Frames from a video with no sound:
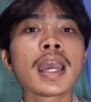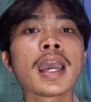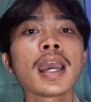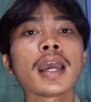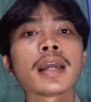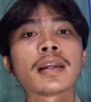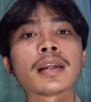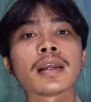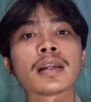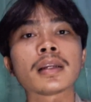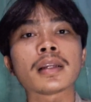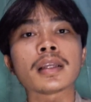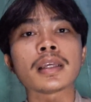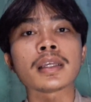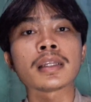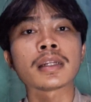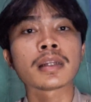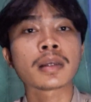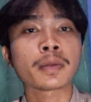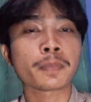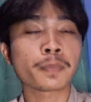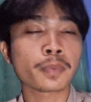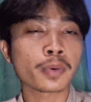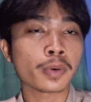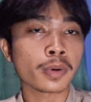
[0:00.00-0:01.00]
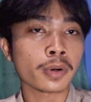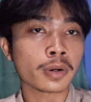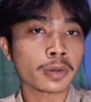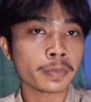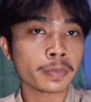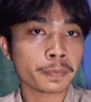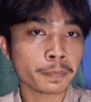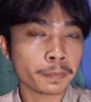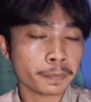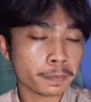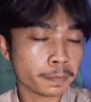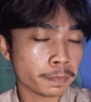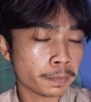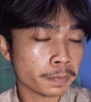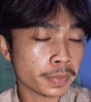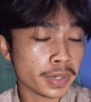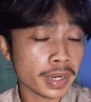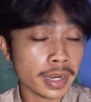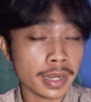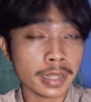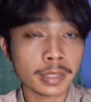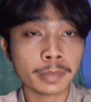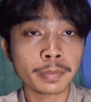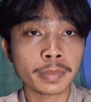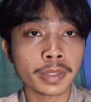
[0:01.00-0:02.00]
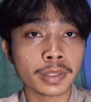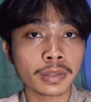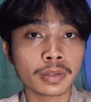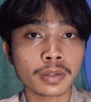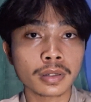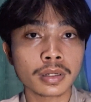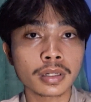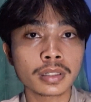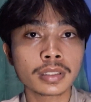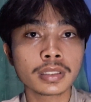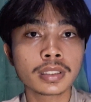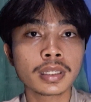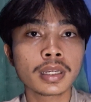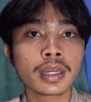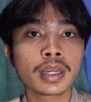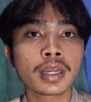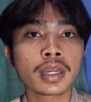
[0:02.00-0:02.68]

and then inappropriate method.